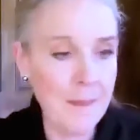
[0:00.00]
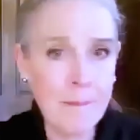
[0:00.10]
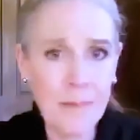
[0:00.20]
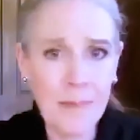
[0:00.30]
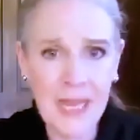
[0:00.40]

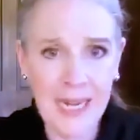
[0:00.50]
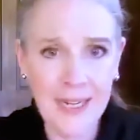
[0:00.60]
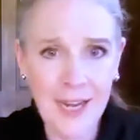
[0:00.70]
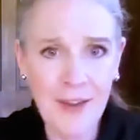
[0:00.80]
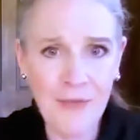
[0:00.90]
plain,
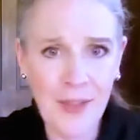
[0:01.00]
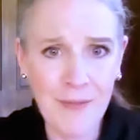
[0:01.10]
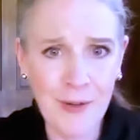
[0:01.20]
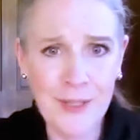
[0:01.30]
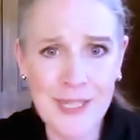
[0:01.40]

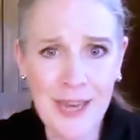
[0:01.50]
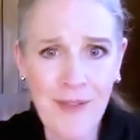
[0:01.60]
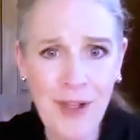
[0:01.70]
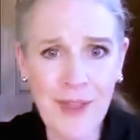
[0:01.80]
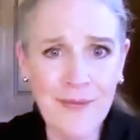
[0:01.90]
unflavored. Save
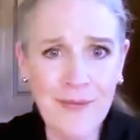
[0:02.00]
all the